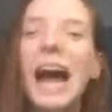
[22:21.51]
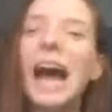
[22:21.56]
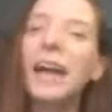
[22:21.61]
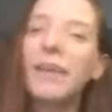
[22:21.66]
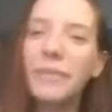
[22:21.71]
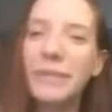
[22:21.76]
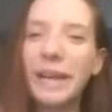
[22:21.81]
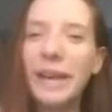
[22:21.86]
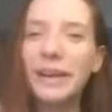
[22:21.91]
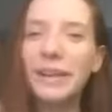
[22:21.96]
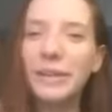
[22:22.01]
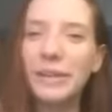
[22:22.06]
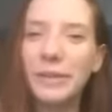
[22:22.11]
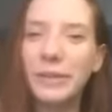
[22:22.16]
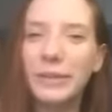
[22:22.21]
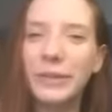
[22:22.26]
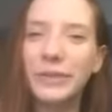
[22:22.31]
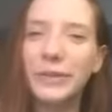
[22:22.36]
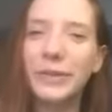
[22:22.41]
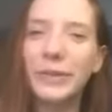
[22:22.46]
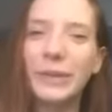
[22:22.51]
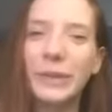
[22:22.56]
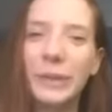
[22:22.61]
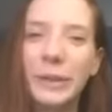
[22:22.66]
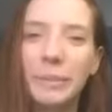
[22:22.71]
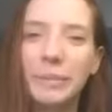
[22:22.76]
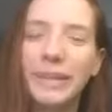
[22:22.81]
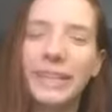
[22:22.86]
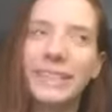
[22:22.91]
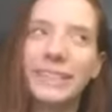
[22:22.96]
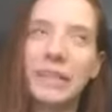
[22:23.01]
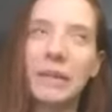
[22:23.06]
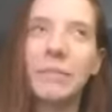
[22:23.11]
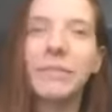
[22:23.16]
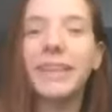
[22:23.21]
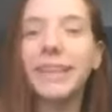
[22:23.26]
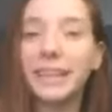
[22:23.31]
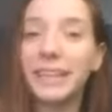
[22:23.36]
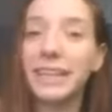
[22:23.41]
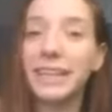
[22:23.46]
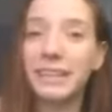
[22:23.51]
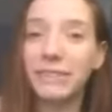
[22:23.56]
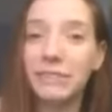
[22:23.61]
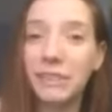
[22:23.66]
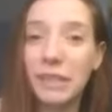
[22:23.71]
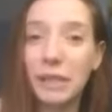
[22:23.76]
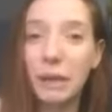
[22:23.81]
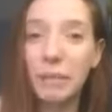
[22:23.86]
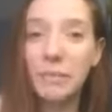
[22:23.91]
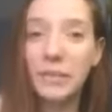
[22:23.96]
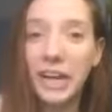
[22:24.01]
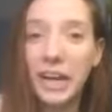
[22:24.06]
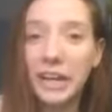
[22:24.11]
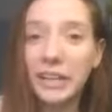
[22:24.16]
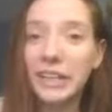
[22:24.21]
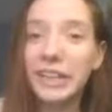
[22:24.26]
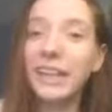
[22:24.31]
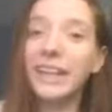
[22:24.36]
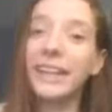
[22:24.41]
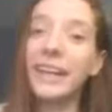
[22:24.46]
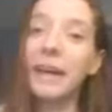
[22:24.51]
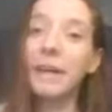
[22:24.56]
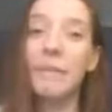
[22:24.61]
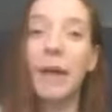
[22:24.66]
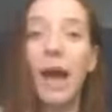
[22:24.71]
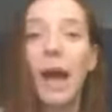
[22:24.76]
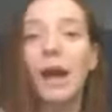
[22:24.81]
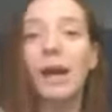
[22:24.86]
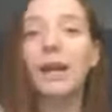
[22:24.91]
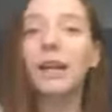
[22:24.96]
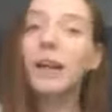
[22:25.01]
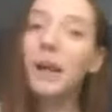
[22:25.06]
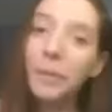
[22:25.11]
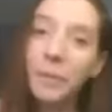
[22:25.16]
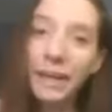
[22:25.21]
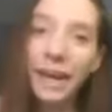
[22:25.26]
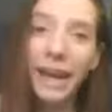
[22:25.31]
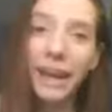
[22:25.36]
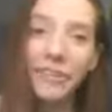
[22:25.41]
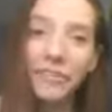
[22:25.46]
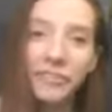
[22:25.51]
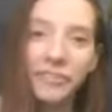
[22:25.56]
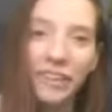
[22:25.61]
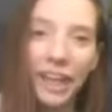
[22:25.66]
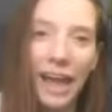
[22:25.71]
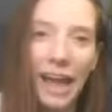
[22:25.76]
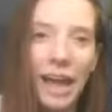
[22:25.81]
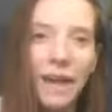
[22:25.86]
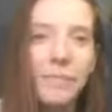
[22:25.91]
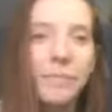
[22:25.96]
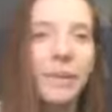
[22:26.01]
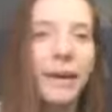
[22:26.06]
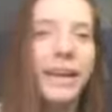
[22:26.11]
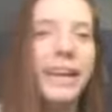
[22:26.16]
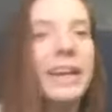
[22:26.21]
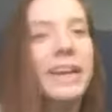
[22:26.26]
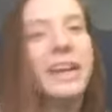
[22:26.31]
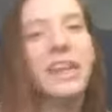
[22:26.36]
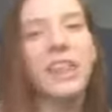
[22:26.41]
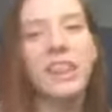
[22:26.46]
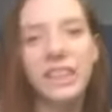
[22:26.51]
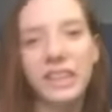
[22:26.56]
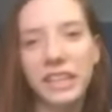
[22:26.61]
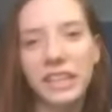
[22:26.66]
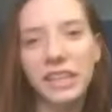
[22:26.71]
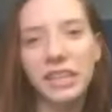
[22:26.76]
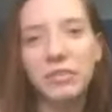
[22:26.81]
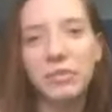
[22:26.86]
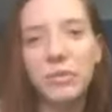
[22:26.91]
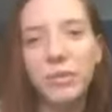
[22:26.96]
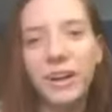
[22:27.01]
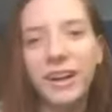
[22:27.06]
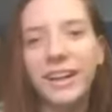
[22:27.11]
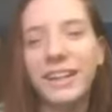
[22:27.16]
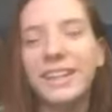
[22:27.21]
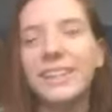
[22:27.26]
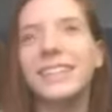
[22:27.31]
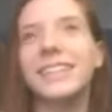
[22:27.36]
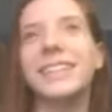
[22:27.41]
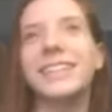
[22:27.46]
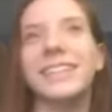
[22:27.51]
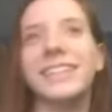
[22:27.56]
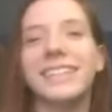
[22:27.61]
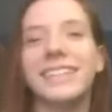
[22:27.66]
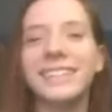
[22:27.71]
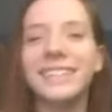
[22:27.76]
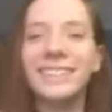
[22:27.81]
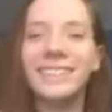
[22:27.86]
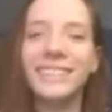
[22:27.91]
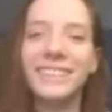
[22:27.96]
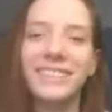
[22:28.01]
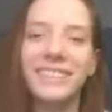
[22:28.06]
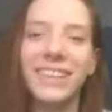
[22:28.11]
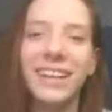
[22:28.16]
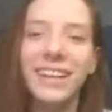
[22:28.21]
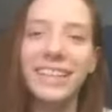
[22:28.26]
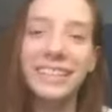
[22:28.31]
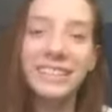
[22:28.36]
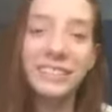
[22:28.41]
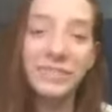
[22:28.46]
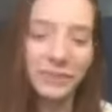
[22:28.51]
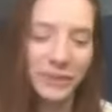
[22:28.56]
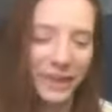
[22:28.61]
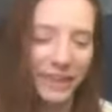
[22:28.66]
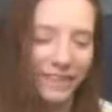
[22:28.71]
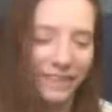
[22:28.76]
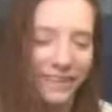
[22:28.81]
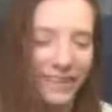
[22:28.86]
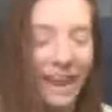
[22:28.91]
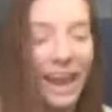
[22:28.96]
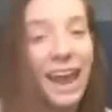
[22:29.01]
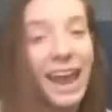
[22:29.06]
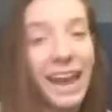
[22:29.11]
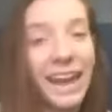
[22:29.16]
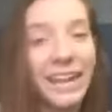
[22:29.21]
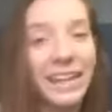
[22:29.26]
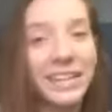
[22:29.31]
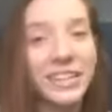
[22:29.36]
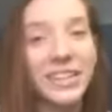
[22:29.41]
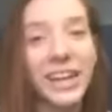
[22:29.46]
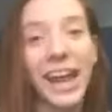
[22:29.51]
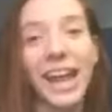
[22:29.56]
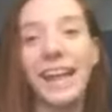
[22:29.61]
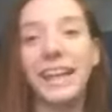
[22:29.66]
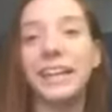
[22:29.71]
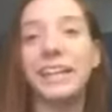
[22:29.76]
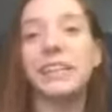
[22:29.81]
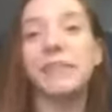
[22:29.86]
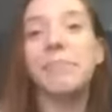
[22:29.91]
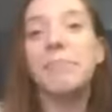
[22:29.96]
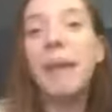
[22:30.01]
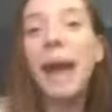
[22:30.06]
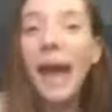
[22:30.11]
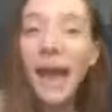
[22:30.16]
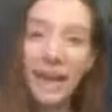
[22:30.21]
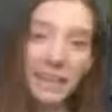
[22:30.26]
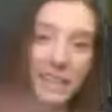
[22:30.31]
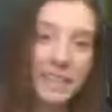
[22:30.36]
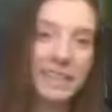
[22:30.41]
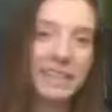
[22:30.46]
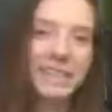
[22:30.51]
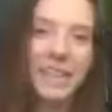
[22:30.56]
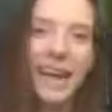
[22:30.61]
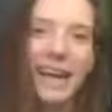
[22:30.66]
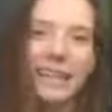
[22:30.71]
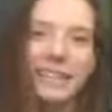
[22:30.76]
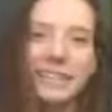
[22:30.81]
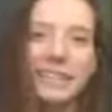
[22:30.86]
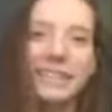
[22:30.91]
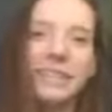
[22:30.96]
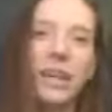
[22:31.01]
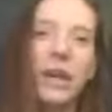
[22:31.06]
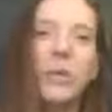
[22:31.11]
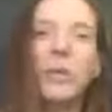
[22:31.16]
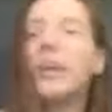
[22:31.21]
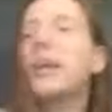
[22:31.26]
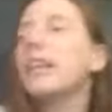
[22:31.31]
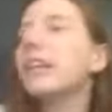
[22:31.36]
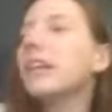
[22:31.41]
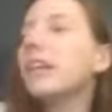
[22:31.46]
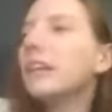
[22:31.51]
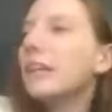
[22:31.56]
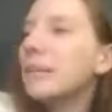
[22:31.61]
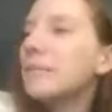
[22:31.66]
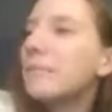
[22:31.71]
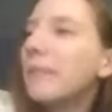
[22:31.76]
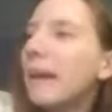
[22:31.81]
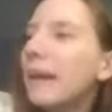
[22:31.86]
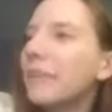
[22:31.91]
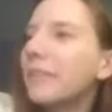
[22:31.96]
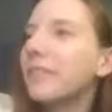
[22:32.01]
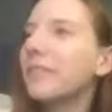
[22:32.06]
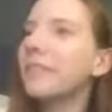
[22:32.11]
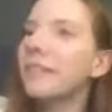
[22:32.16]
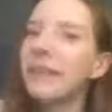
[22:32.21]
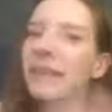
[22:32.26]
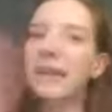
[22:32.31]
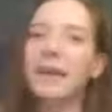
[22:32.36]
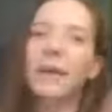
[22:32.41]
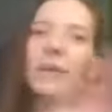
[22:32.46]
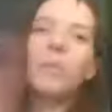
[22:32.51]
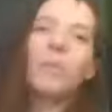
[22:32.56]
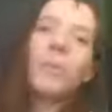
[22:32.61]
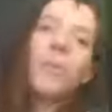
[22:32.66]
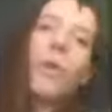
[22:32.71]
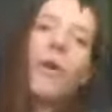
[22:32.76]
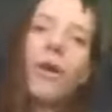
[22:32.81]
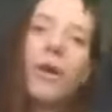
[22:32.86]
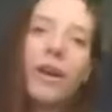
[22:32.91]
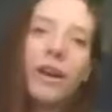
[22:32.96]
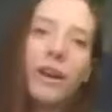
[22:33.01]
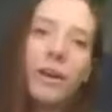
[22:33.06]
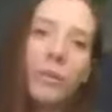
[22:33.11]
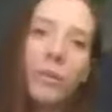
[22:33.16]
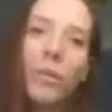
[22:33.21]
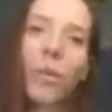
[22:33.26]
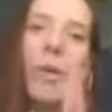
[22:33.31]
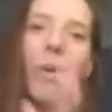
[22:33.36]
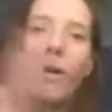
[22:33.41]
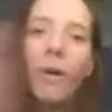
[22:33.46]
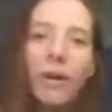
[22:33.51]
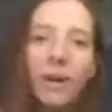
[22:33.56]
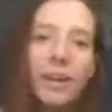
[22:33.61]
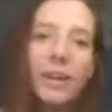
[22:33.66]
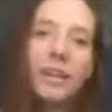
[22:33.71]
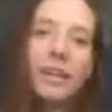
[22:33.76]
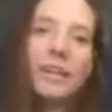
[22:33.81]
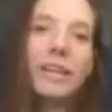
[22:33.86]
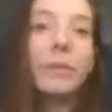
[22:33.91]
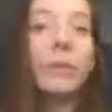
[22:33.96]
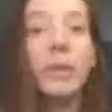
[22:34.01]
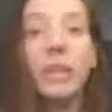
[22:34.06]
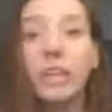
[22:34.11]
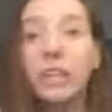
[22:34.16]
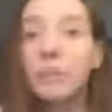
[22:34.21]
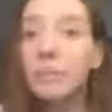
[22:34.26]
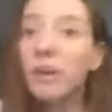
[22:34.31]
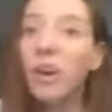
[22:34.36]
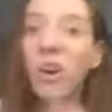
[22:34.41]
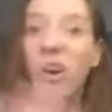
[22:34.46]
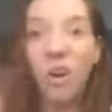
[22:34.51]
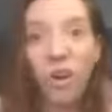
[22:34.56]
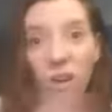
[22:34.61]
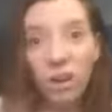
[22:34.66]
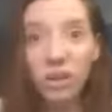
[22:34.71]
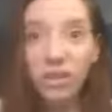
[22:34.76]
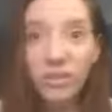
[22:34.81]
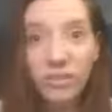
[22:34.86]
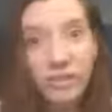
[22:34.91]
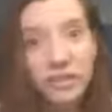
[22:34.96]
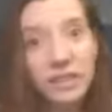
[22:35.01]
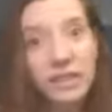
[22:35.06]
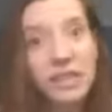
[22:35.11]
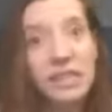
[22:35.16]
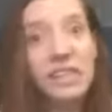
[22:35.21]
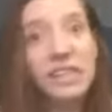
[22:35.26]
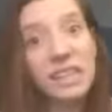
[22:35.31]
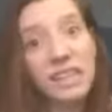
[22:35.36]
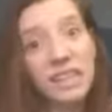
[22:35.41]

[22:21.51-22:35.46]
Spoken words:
I've been out of school for a little bit, so I'm thinking of the subjects, and I'm coming out flat, but this one starts with an H, and it's past tense. We learn about wars, and we learn about all of this